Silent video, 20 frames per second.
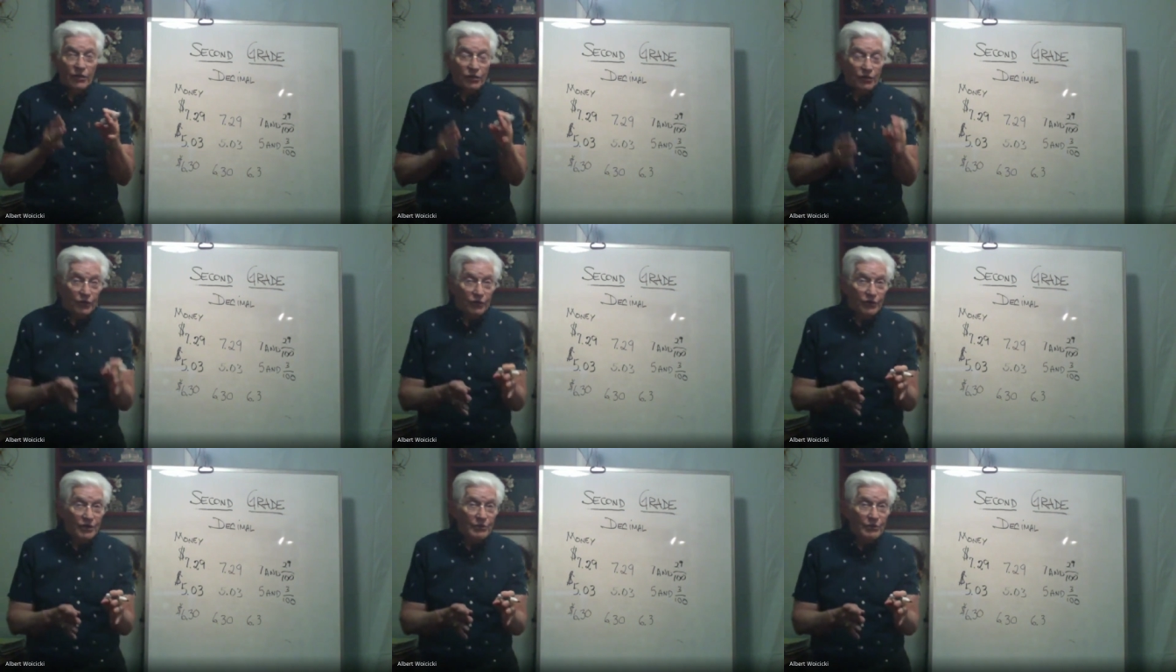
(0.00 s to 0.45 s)

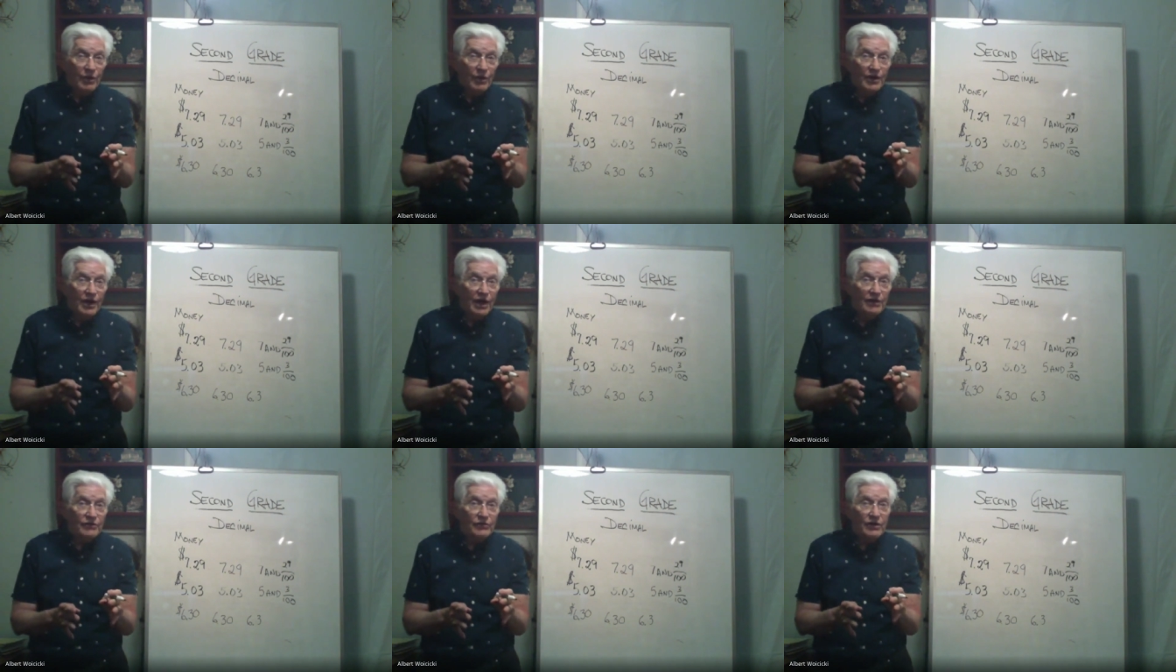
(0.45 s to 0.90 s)

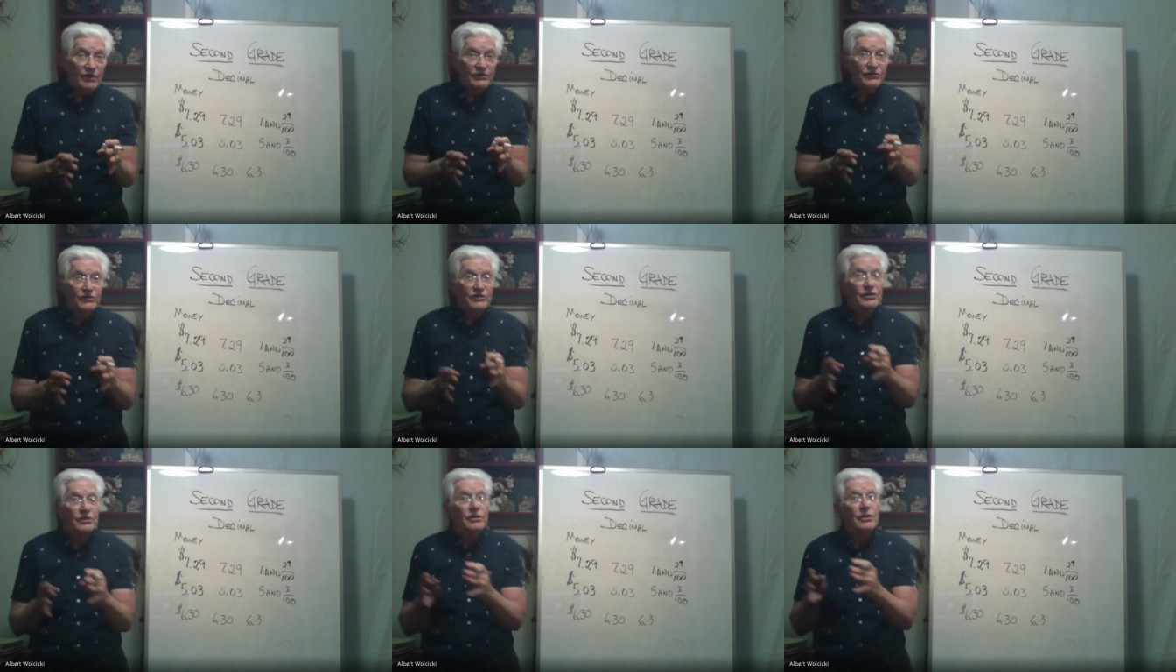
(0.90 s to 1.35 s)

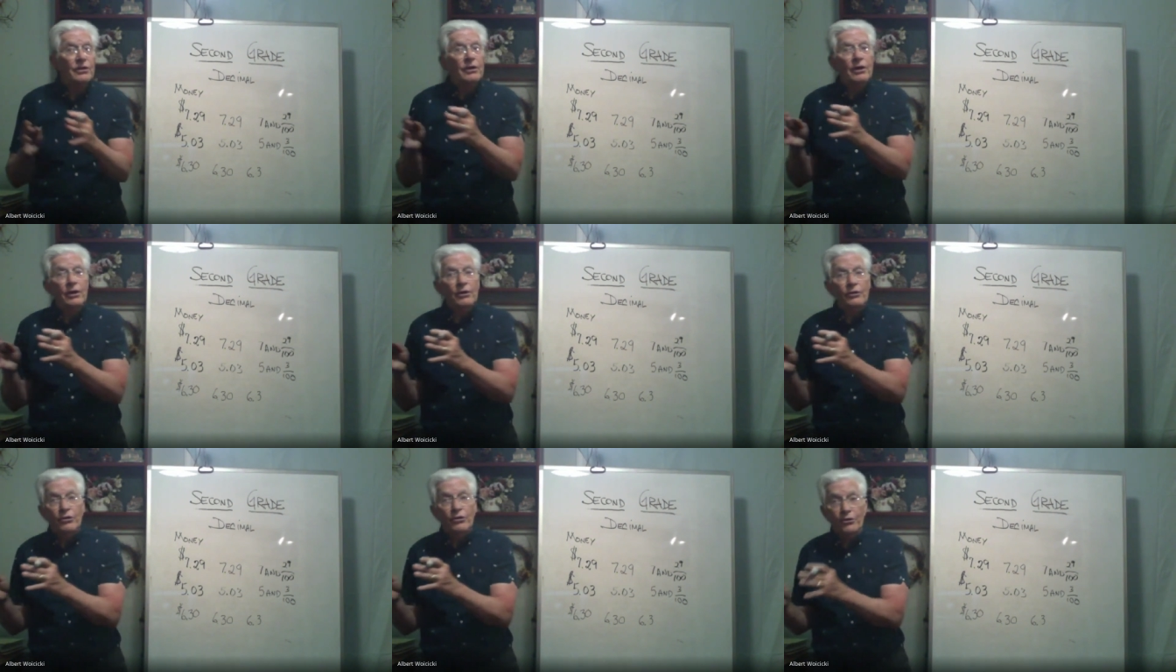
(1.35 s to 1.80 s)
3/100ths,
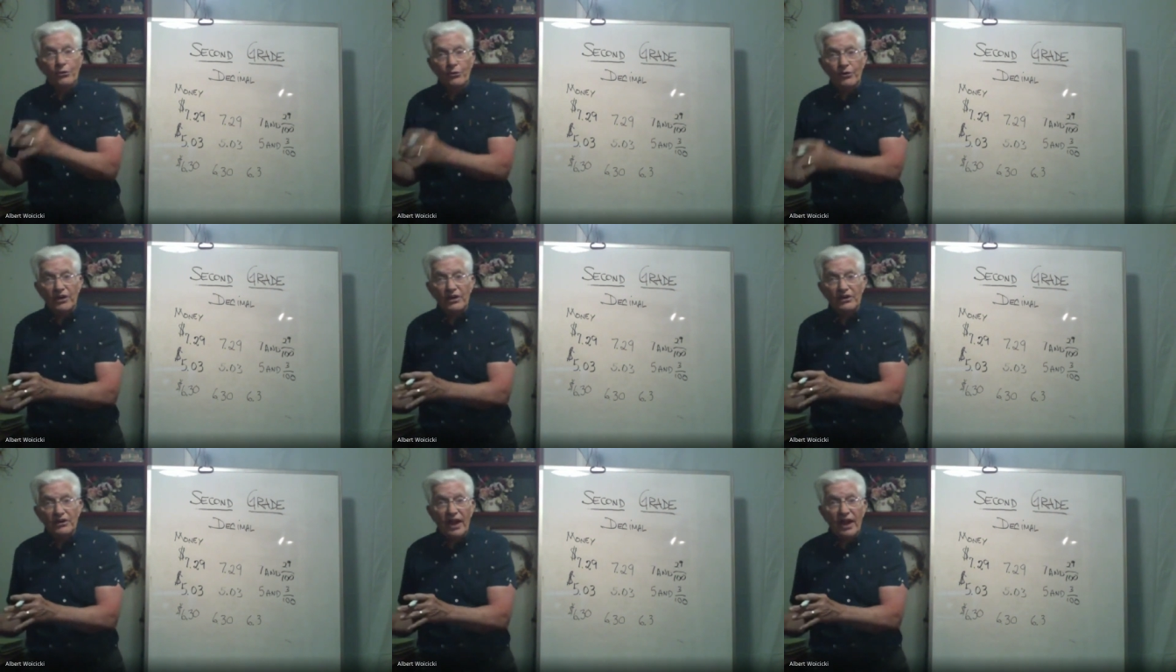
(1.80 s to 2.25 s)

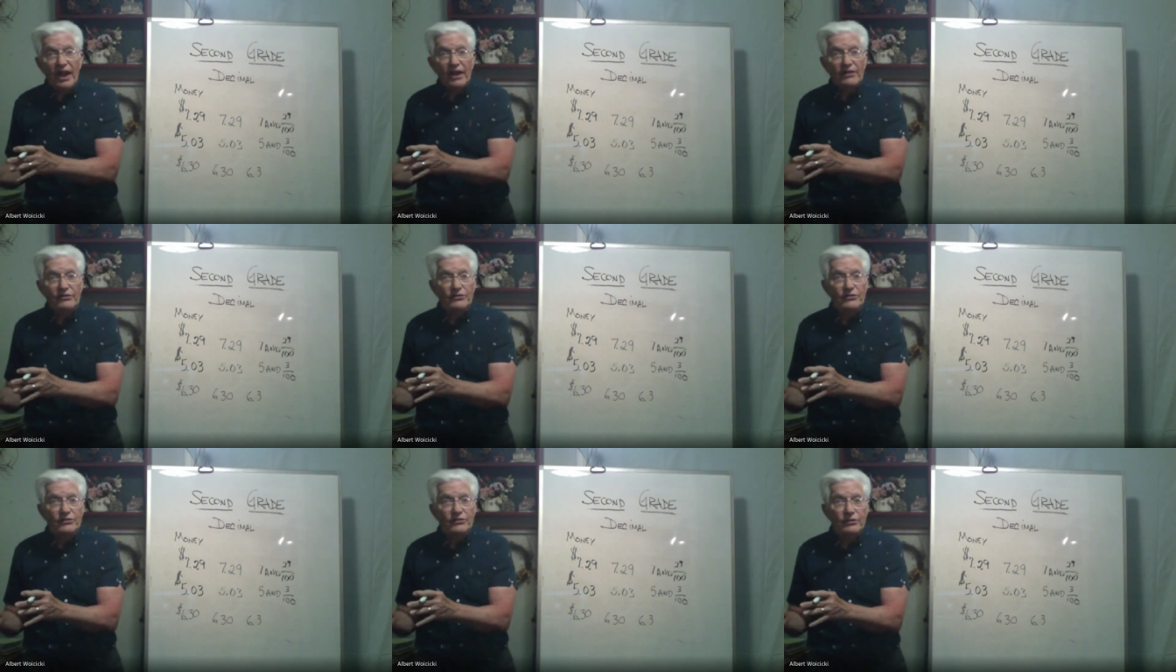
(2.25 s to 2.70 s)

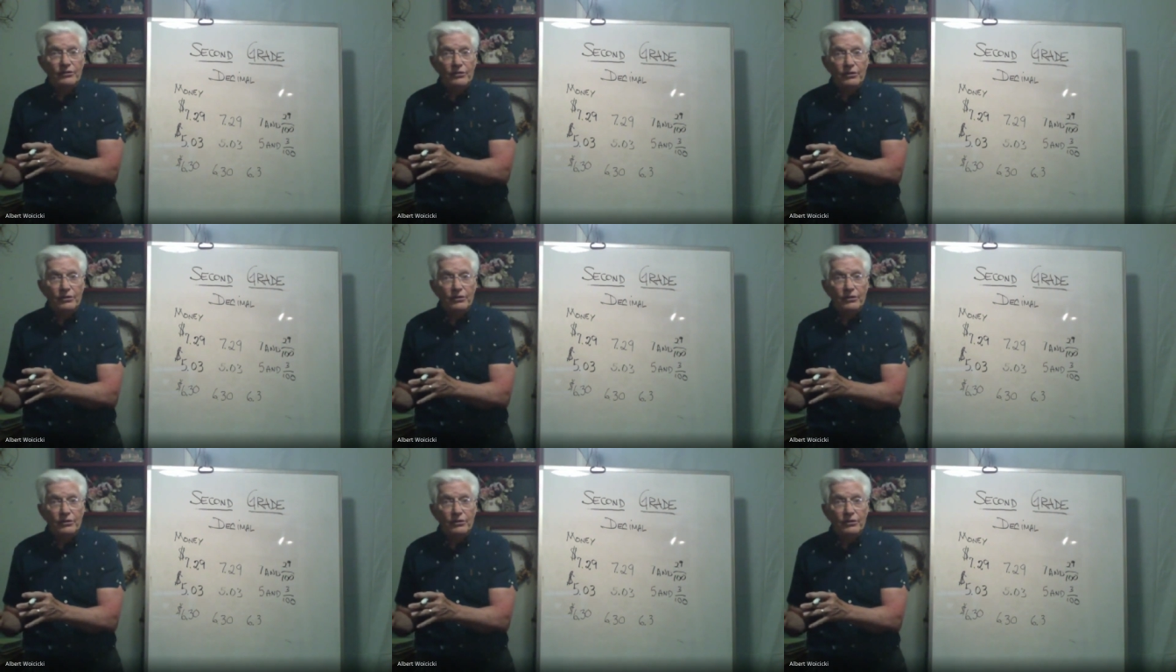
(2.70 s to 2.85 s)
3/10.